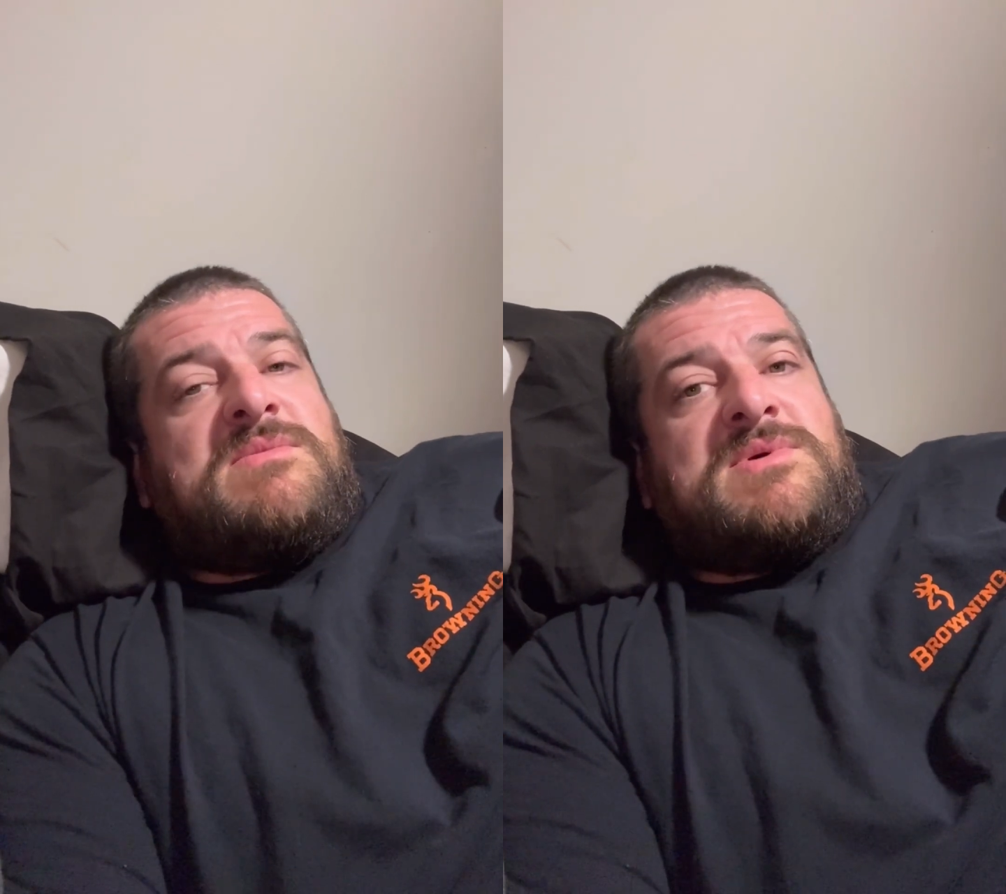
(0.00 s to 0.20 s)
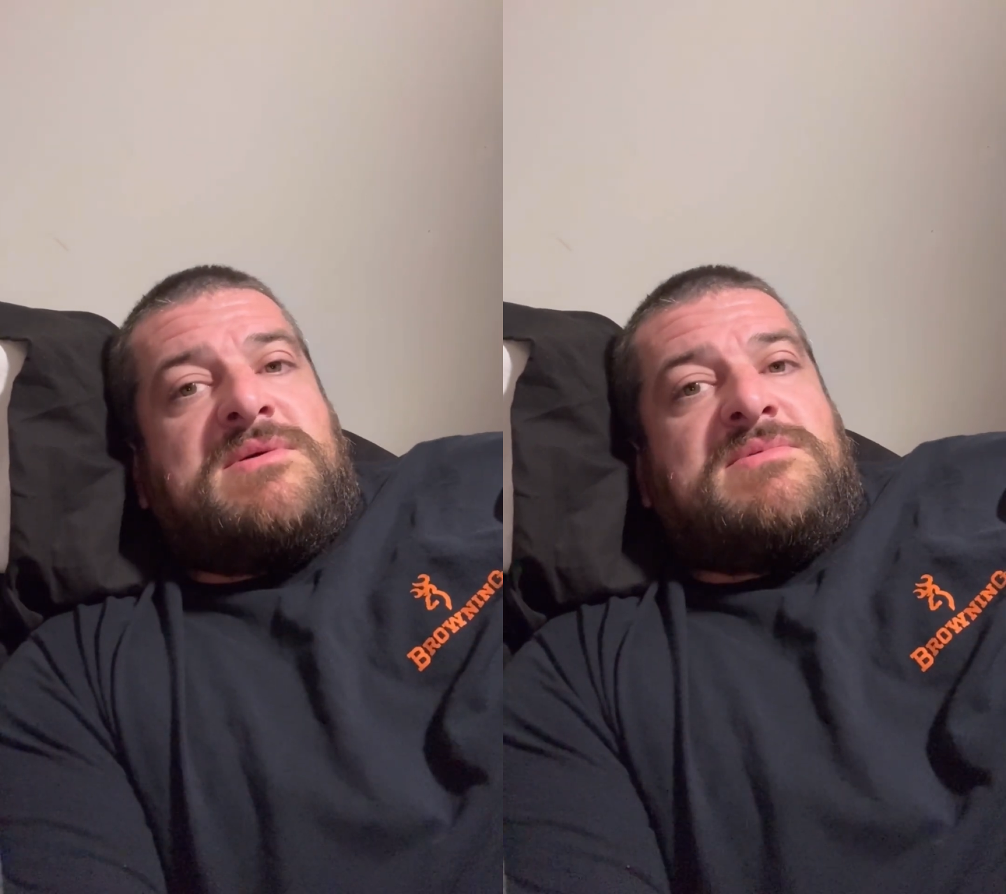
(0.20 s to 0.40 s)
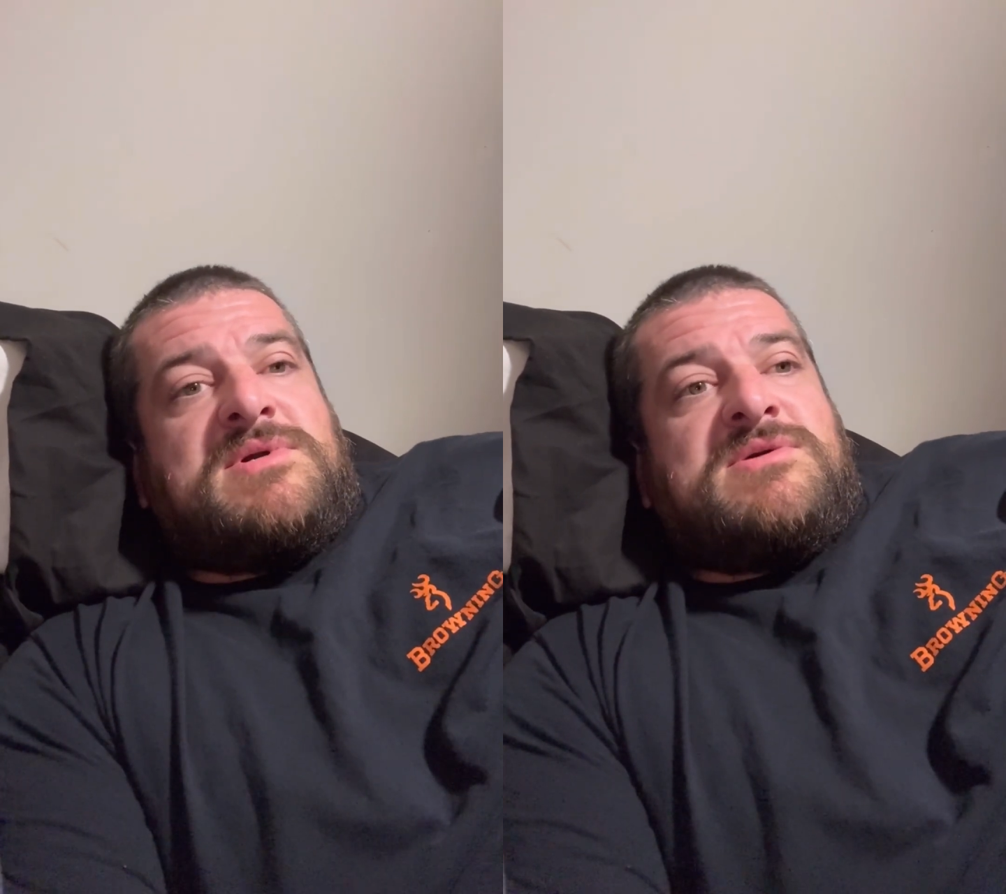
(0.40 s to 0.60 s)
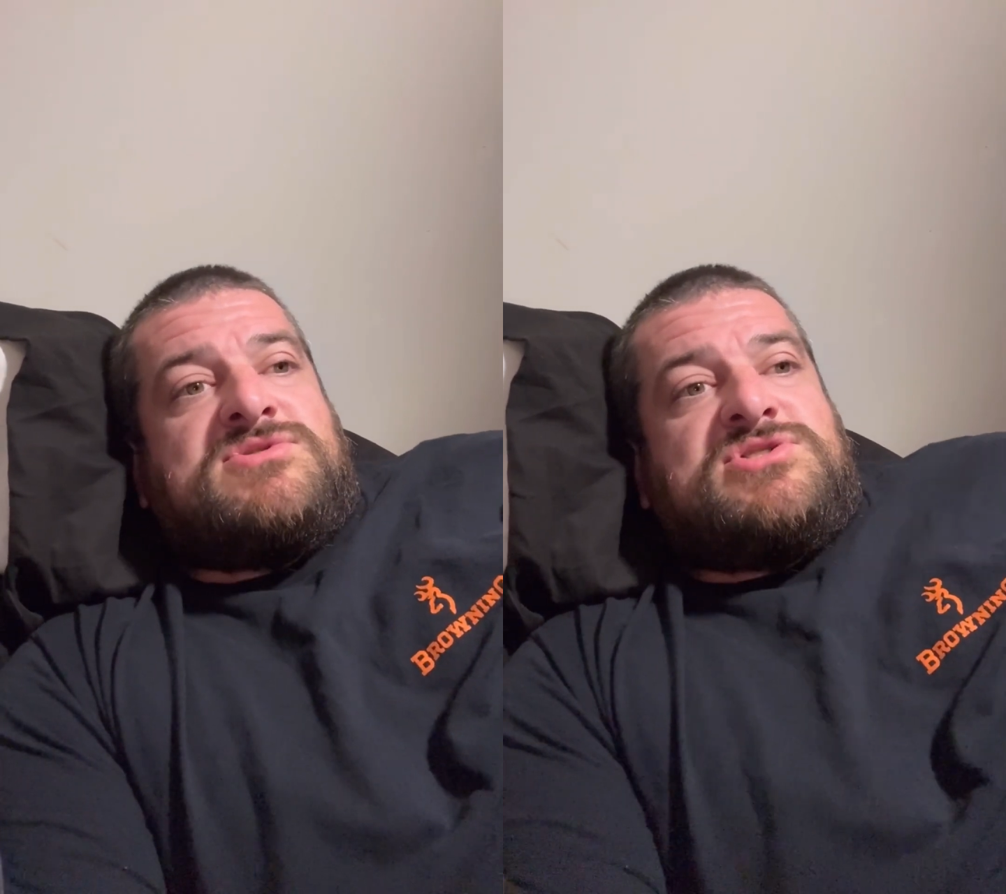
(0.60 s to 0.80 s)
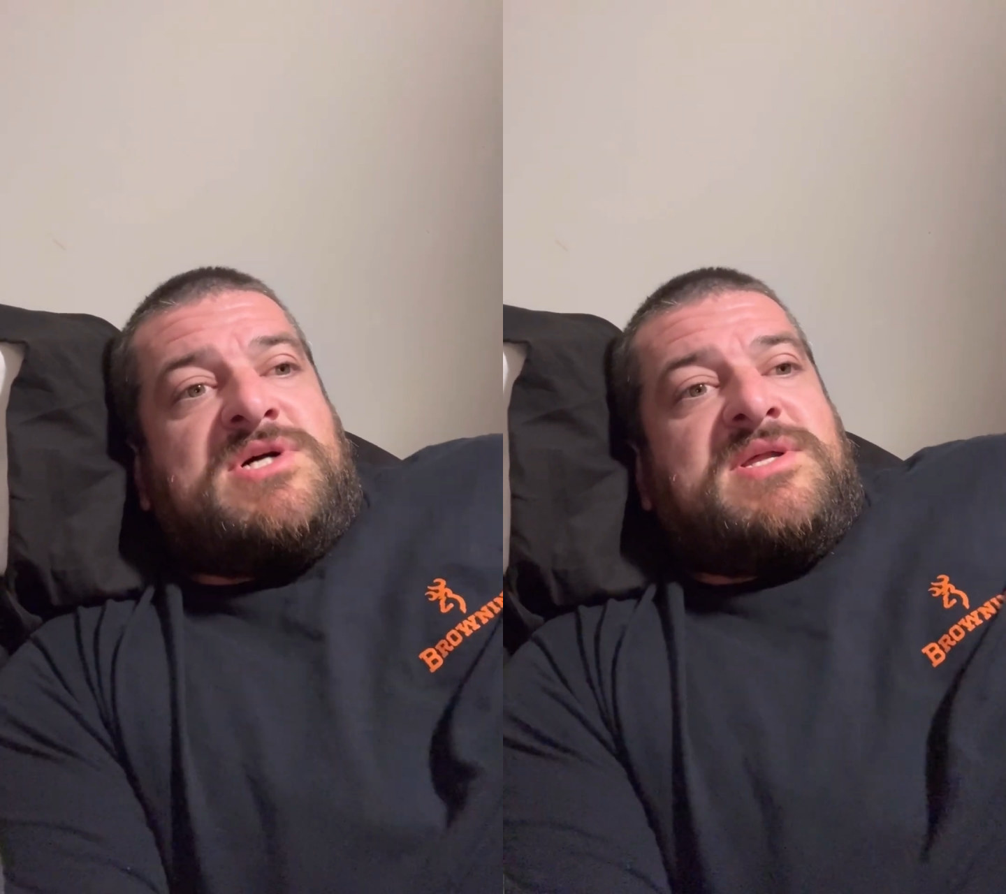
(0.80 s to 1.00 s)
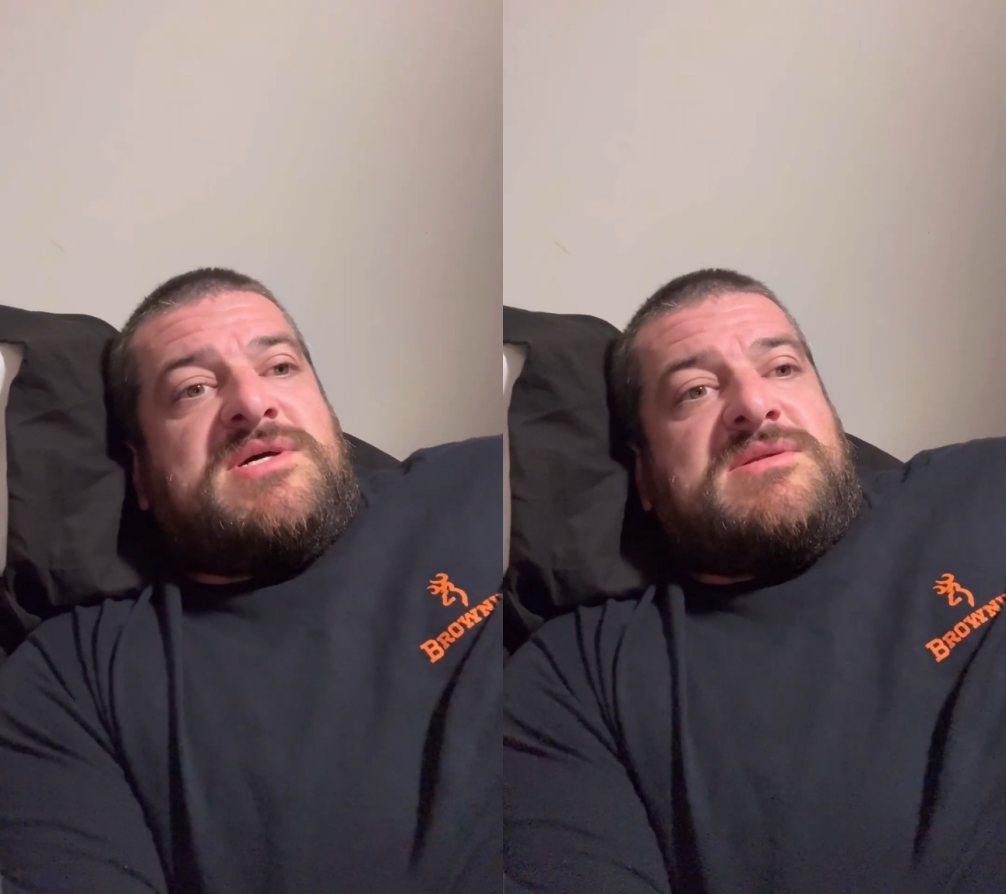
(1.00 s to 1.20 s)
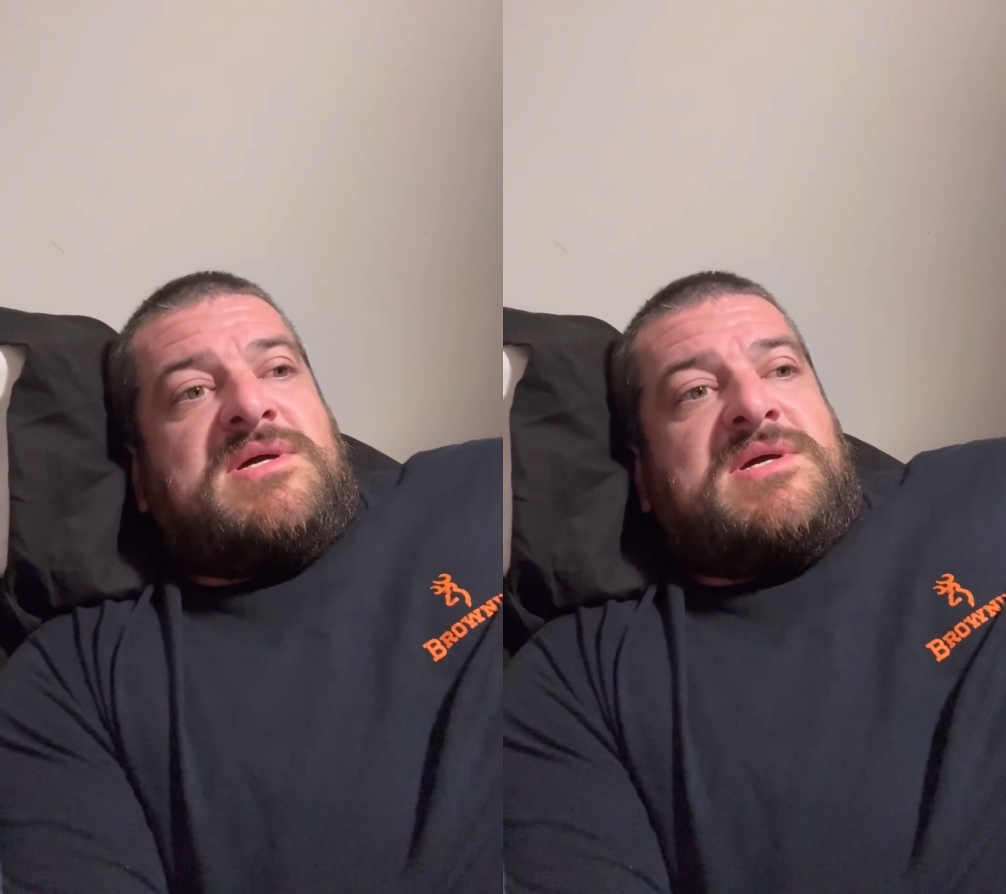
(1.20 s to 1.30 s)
I went over to go shut it.